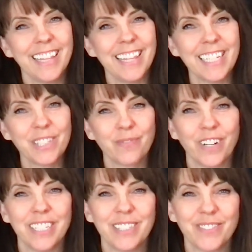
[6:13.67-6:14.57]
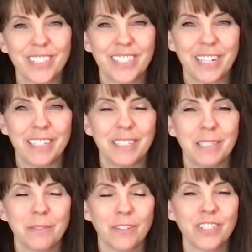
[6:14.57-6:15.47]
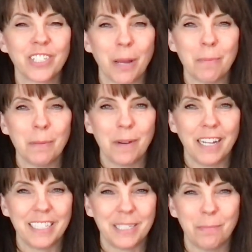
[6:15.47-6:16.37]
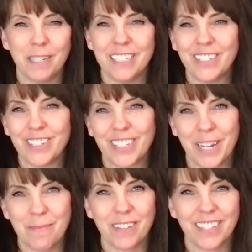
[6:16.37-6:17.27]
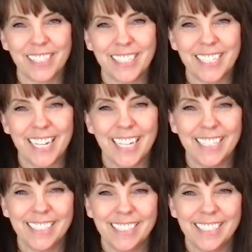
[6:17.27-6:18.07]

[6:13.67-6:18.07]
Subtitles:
Thanks, friends, for stopping by and spending your time with us today.